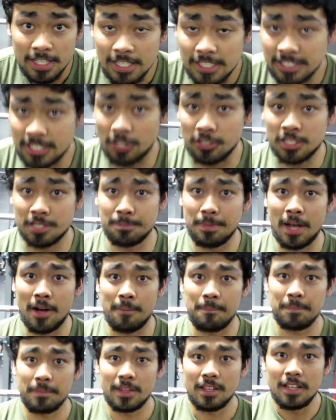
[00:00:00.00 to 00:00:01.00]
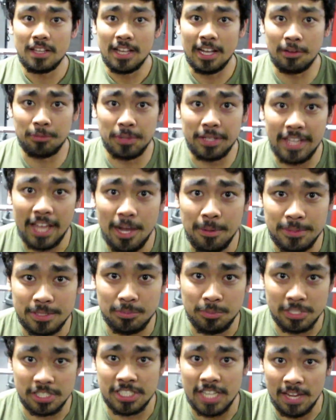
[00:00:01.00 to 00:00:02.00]
So it's about, it really helps
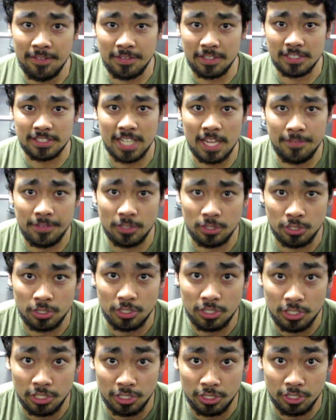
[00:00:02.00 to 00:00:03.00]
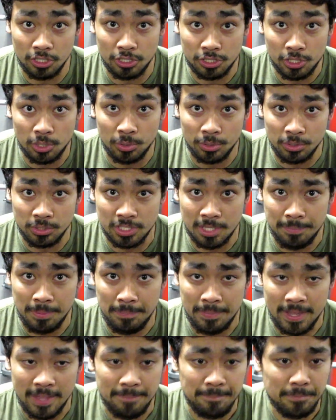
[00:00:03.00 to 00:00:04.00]
with shaving, saving your, your, your shoulders up a
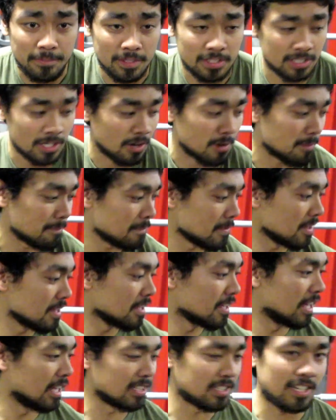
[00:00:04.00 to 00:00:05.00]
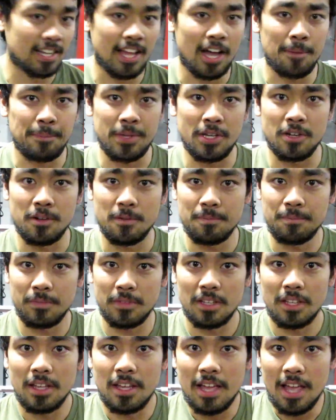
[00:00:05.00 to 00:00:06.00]
bit. So it's gonna help you
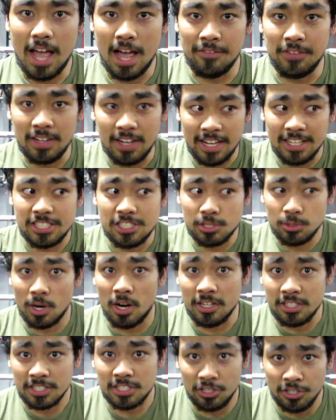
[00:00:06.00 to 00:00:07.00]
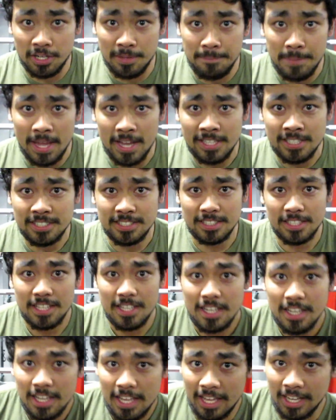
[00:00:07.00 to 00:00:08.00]
have a nice, strong, sturdy base
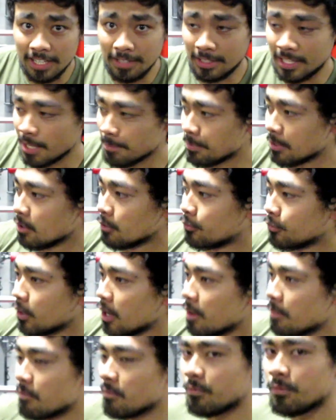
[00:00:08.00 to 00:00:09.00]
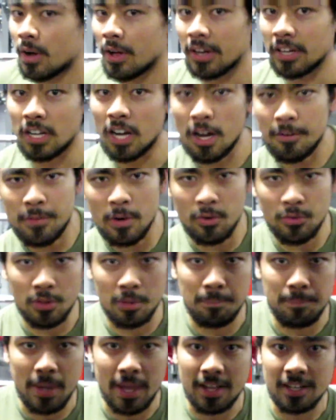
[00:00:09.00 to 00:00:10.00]
and keep you from falling off over
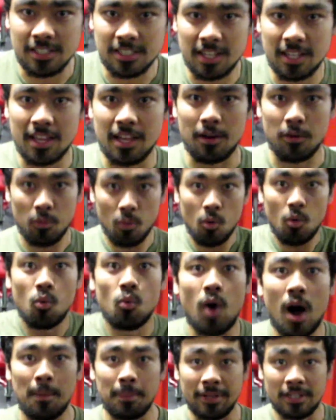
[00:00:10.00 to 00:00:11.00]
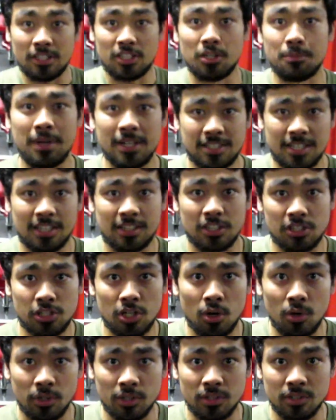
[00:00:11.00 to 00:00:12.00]
the bench and then wobbling too much at the
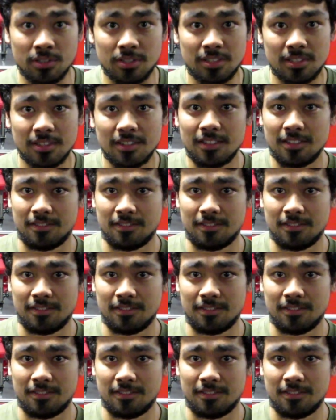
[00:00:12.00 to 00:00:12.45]
shoulders.